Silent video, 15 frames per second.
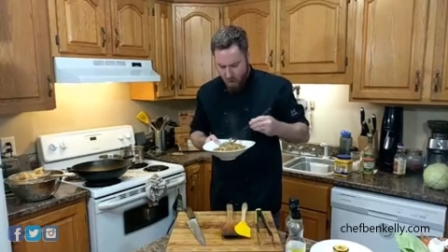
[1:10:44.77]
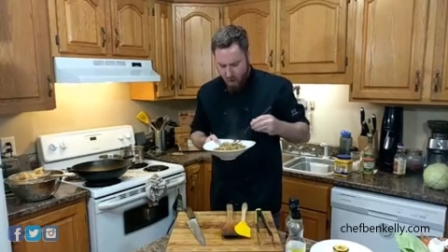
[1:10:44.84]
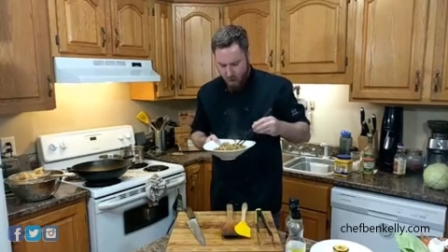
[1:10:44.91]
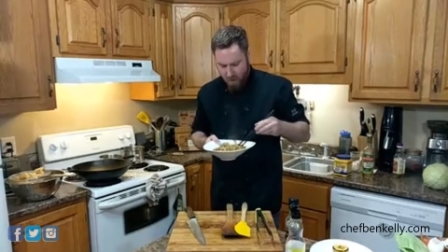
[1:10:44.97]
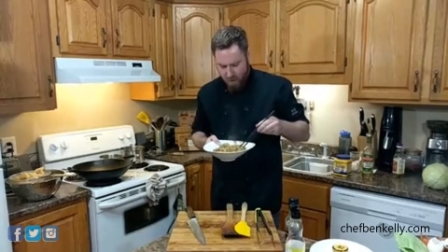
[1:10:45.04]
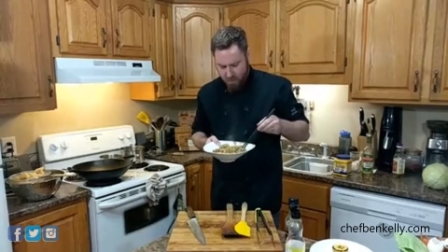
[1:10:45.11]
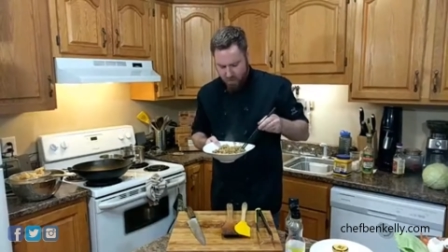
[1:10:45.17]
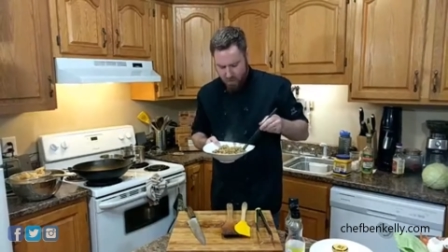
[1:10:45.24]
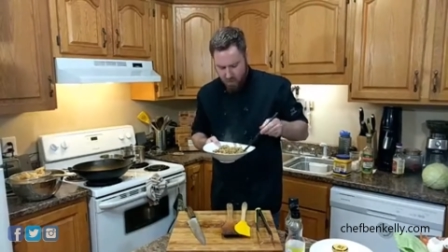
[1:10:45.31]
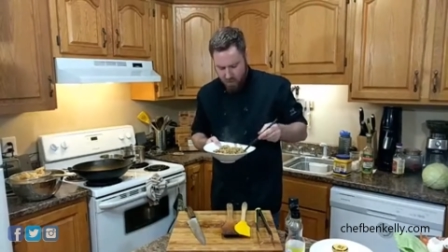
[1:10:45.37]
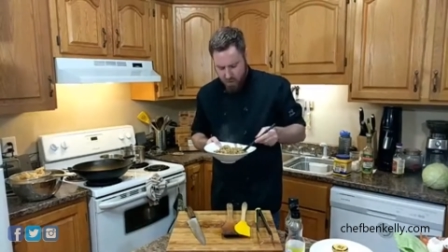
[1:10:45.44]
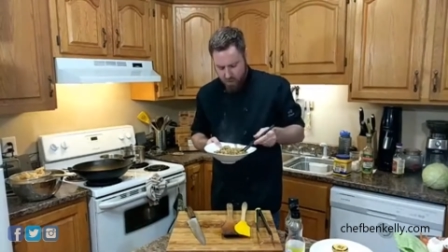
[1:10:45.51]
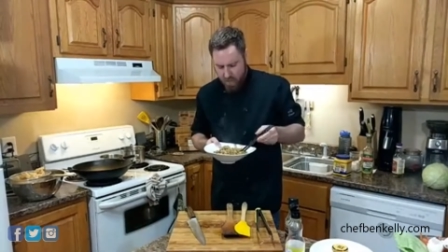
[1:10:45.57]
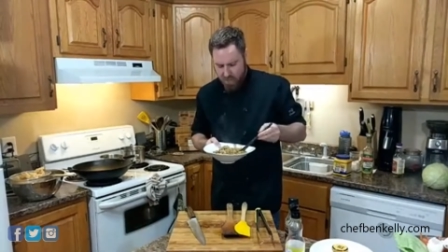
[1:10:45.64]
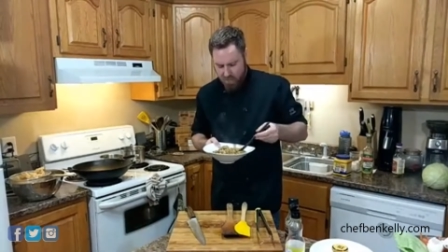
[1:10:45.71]
Oh, that's
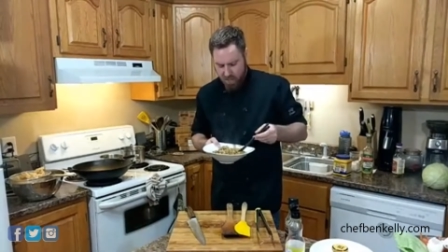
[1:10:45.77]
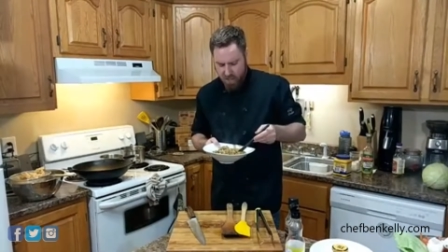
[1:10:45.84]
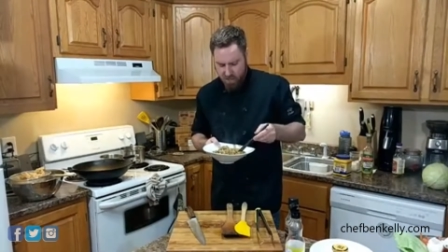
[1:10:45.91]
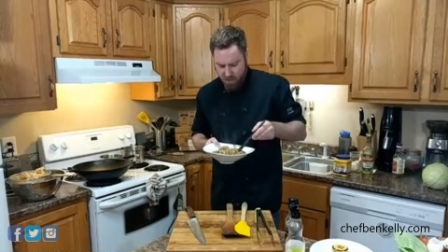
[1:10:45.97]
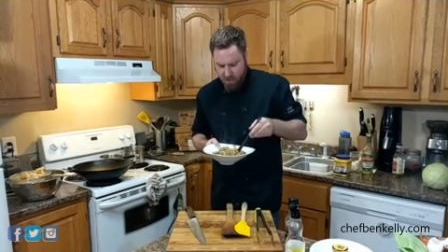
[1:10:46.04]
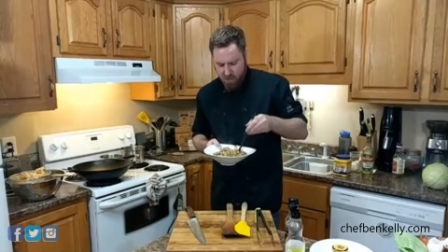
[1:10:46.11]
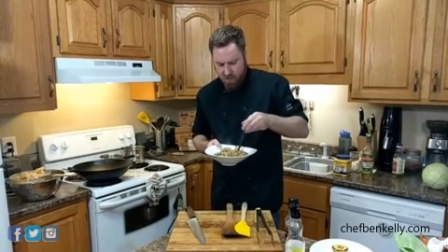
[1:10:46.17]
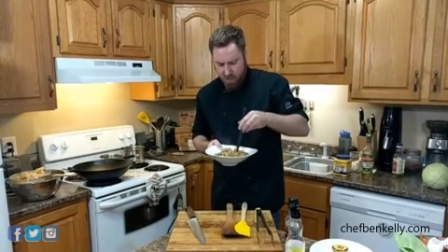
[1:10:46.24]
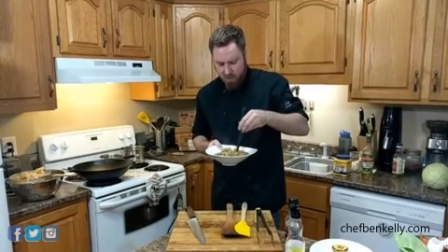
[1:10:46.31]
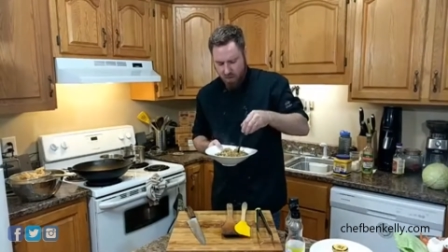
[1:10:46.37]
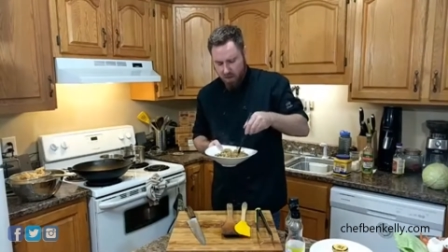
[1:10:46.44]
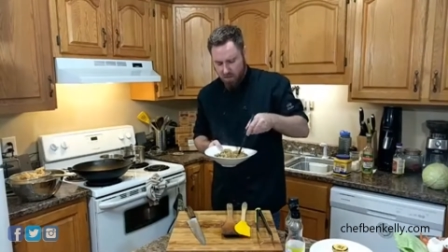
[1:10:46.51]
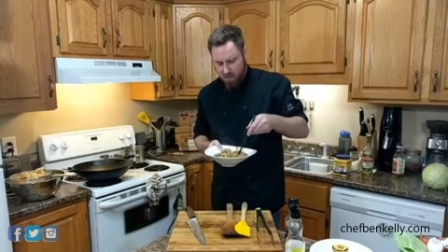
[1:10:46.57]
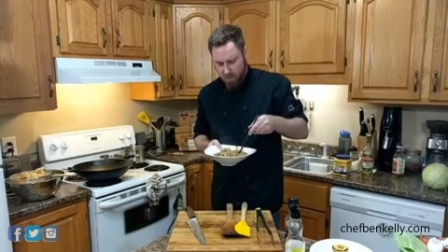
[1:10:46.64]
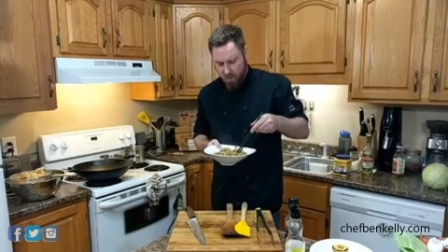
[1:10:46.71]
really good. That tastes just like
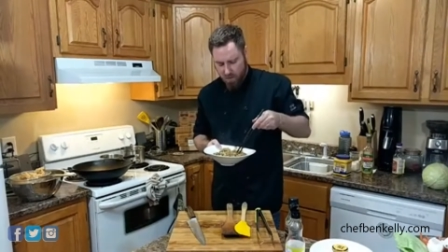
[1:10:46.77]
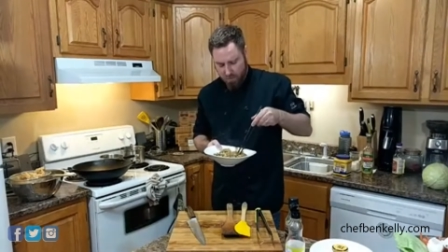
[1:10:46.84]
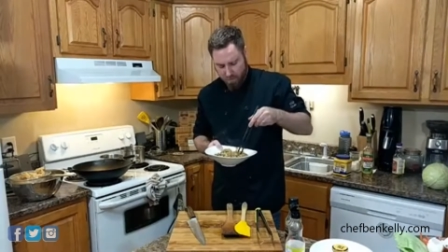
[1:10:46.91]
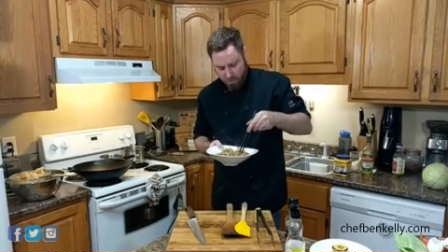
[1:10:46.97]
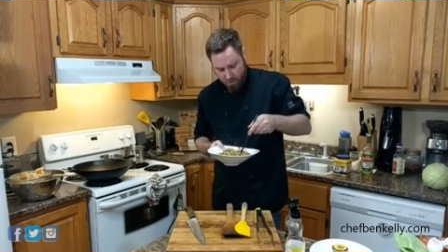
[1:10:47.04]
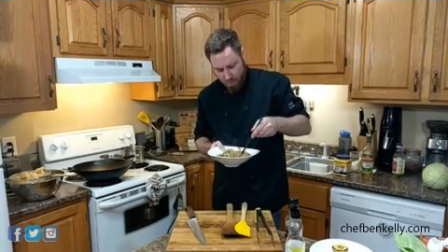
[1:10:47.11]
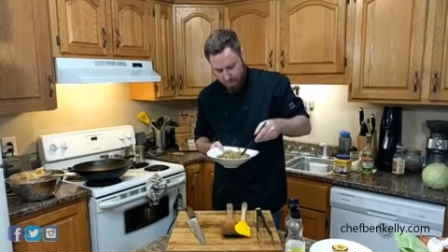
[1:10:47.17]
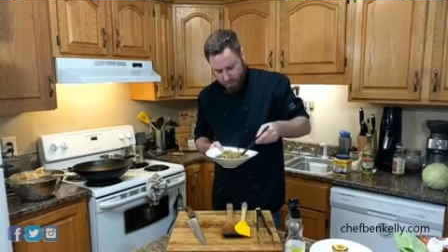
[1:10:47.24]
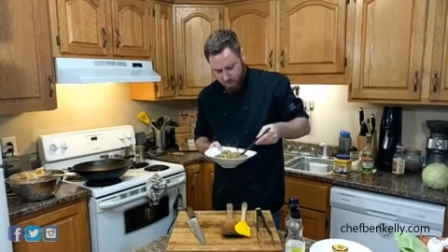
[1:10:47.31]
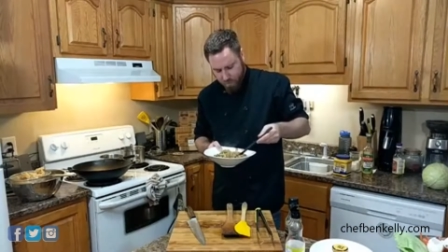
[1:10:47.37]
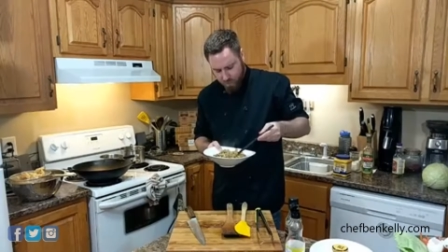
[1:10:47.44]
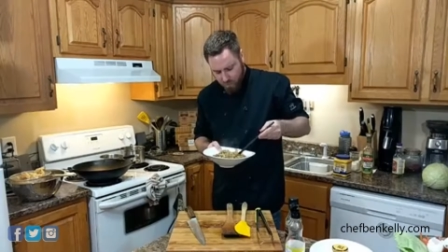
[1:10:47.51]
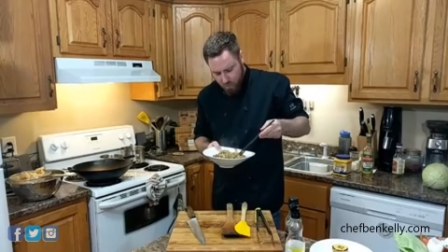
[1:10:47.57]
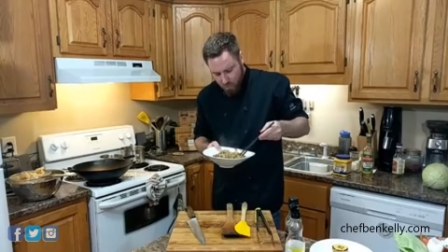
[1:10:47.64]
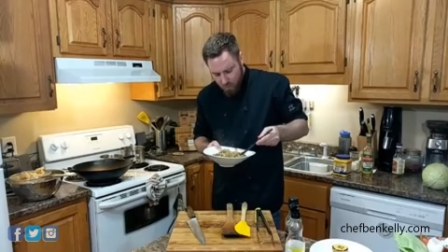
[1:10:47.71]
restaurant
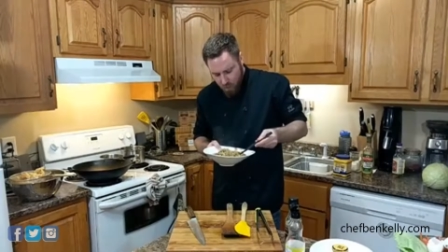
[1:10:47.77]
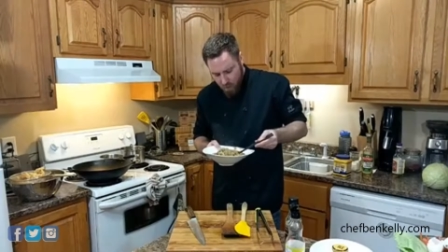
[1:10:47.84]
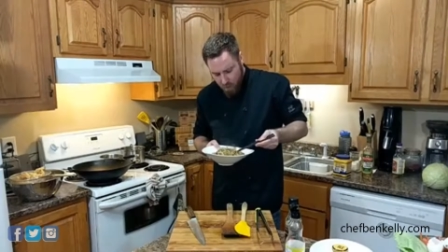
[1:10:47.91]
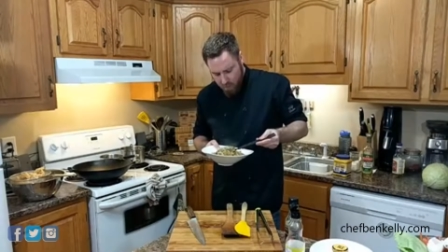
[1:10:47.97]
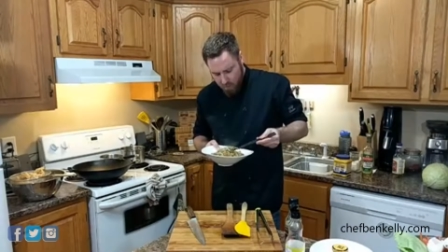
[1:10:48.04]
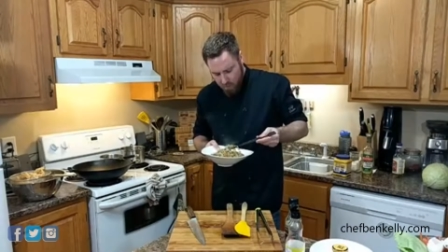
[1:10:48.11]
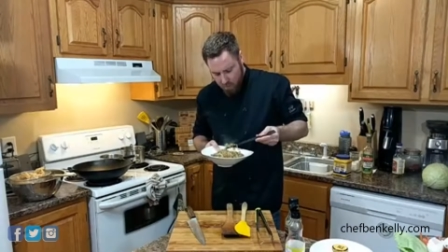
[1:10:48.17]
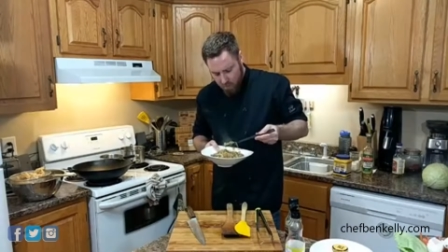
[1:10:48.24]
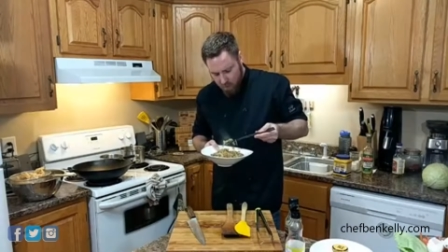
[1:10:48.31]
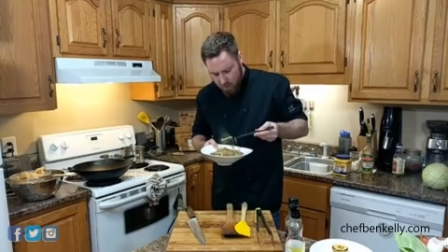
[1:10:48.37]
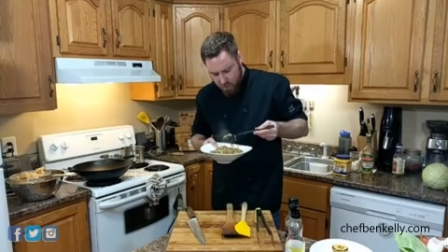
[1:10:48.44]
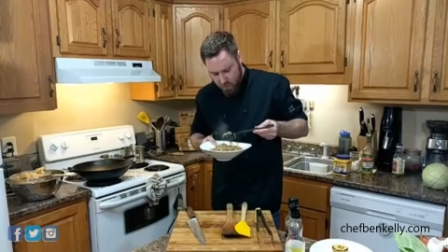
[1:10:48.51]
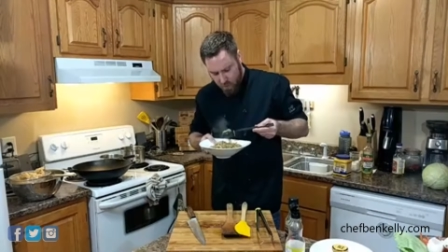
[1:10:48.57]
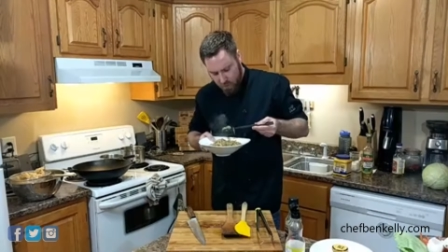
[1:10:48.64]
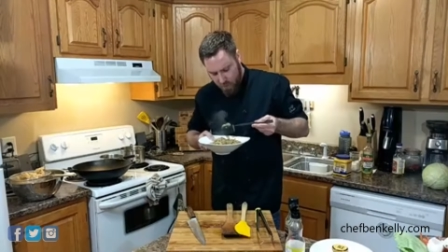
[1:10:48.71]

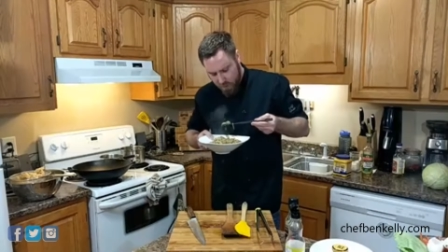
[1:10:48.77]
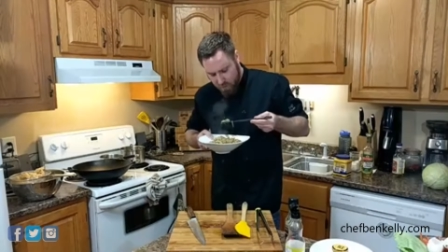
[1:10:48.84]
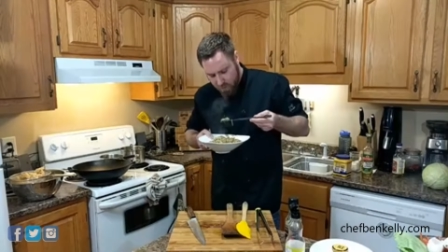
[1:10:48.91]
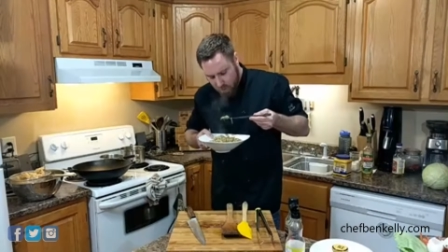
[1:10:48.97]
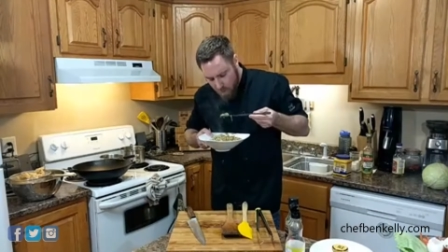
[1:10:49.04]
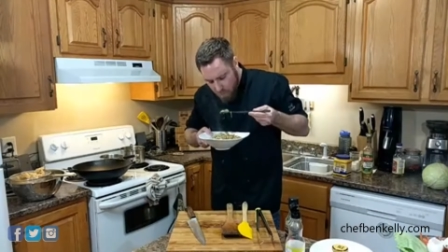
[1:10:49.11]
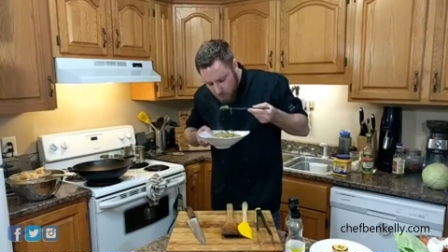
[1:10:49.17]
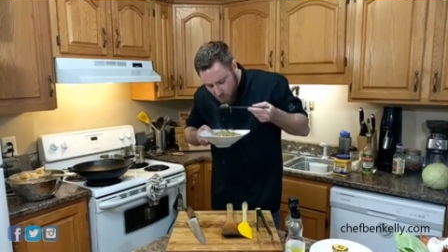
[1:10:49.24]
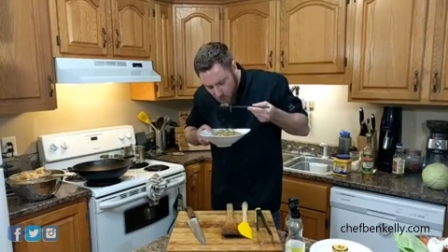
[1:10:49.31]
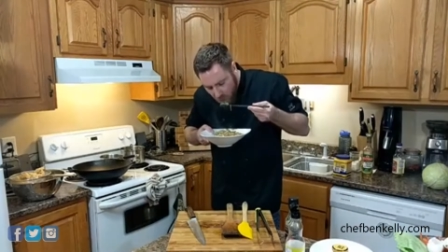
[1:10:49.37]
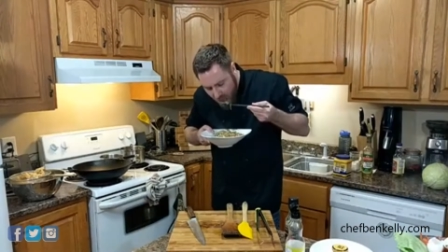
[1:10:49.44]
rice.